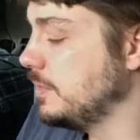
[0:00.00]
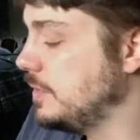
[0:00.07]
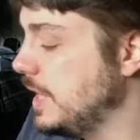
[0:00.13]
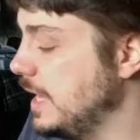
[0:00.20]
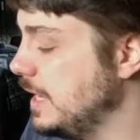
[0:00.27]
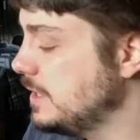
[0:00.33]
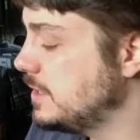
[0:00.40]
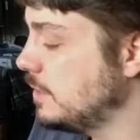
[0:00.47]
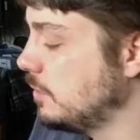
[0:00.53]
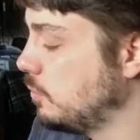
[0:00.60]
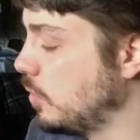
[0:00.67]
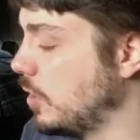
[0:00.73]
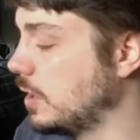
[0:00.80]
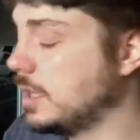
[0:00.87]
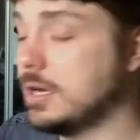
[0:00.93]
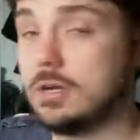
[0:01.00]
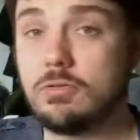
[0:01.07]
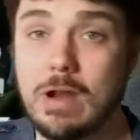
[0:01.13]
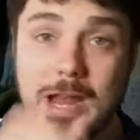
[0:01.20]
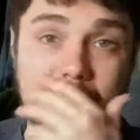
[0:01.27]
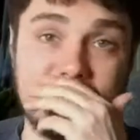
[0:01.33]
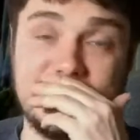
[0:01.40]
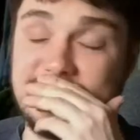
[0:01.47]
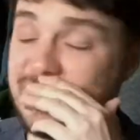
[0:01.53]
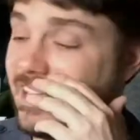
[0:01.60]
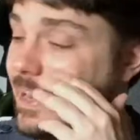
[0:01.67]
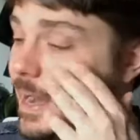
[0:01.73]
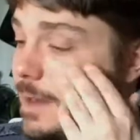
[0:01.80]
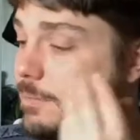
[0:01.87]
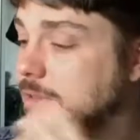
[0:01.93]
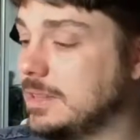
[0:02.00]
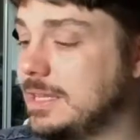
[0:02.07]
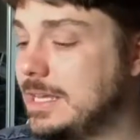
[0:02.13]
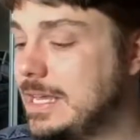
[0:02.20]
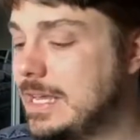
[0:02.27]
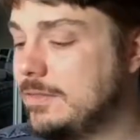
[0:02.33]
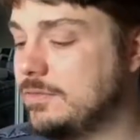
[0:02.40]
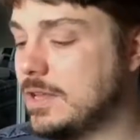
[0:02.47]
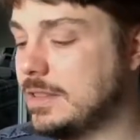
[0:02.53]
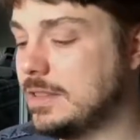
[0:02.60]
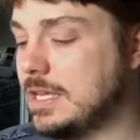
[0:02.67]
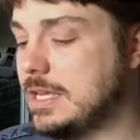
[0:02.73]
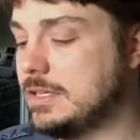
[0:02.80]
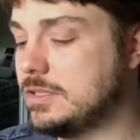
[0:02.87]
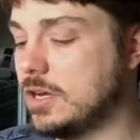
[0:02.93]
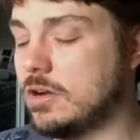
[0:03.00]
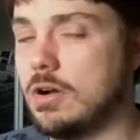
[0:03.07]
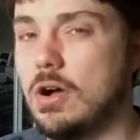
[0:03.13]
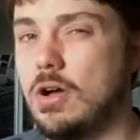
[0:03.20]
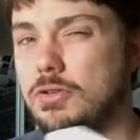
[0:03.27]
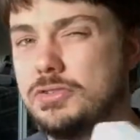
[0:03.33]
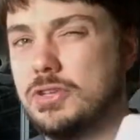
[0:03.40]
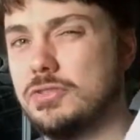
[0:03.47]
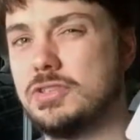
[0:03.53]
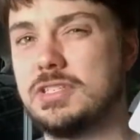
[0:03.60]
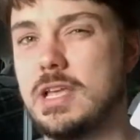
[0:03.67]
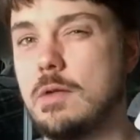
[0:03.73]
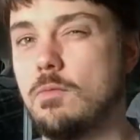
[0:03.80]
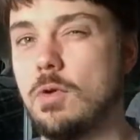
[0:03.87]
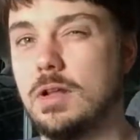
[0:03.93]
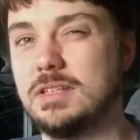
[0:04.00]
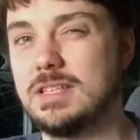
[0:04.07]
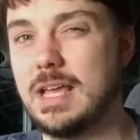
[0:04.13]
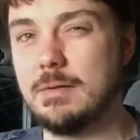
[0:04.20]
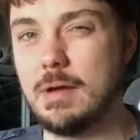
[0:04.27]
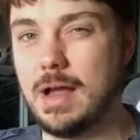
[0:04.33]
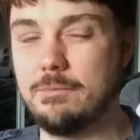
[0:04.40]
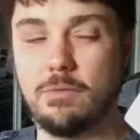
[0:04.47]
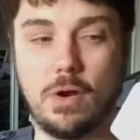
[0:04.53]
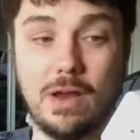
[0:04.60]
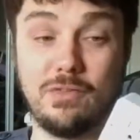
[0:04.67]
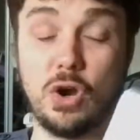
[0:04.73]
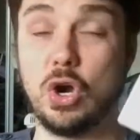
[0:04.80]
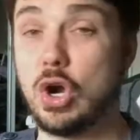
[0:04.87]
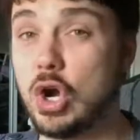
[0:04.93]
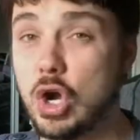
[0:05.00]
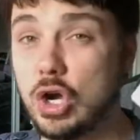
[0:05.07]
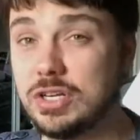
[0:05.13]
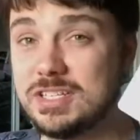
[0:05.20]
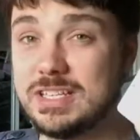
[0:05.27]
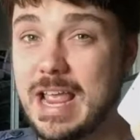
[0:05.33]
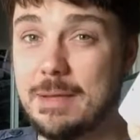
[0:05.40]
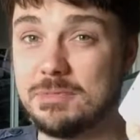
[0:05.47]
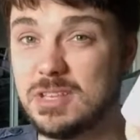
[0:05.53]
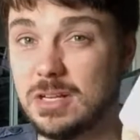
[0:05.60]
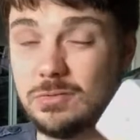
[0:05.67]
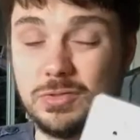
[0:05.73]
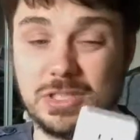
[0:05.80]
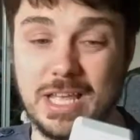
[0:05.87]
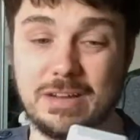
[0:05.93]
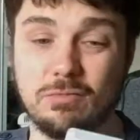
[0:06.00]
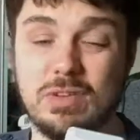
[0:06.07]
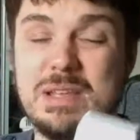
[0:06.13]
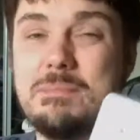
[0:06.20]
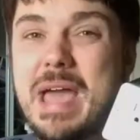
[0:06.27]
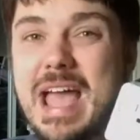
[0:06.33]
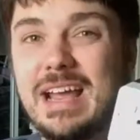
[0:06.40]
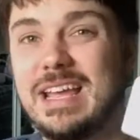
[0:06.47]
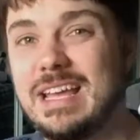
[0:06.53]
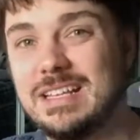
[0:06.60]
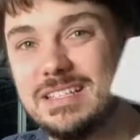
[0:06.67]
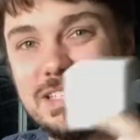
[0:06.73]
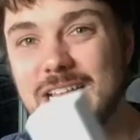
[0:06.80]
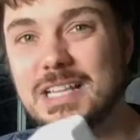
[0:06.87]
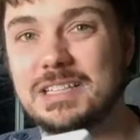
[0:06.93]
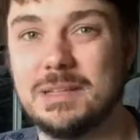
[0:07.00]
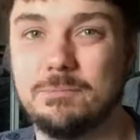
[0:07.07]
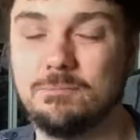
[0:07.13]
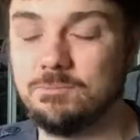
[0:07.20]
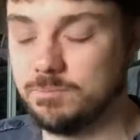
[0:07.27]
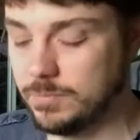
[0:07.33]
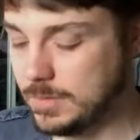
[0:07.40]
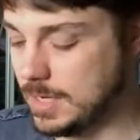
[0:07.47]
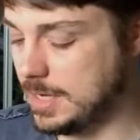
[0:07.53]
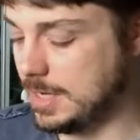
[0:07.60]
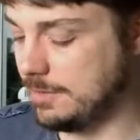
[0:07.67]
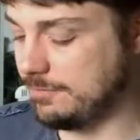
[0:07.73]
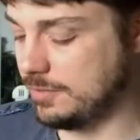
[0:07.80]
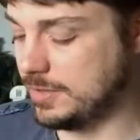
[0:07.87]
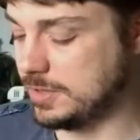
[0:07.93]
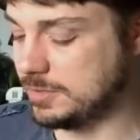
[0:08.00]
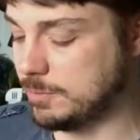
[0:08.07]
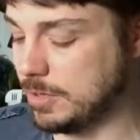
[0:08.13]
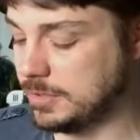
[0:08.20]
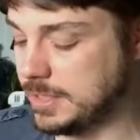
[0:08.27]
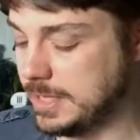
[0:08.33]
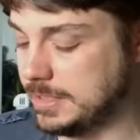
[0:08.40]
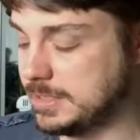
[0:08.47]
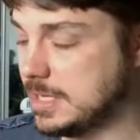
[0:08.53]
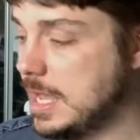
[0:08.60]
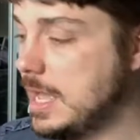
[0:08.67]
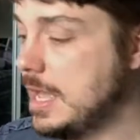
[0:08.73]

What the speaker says: These work great, and I believe that these are also the same ones that I've heard Samsung was like rebagging and selling them for their SmartThings